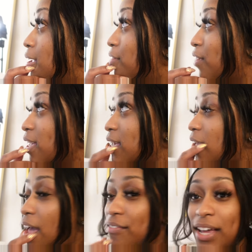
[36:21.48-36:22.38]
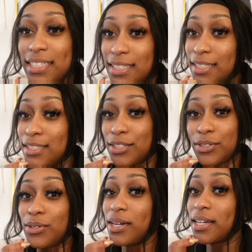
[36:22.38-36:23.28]
If I could have high ceilings in New
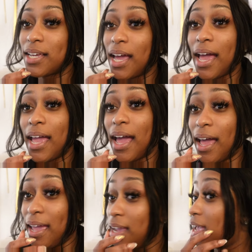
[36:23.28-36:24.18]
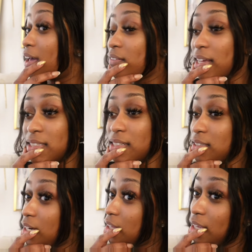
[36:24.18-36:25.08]
York and have high ceilings
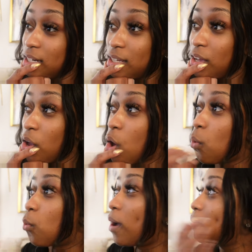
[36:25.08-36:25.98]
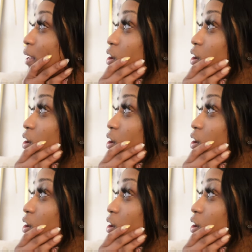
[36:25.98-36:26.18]
in Atlanta, why would I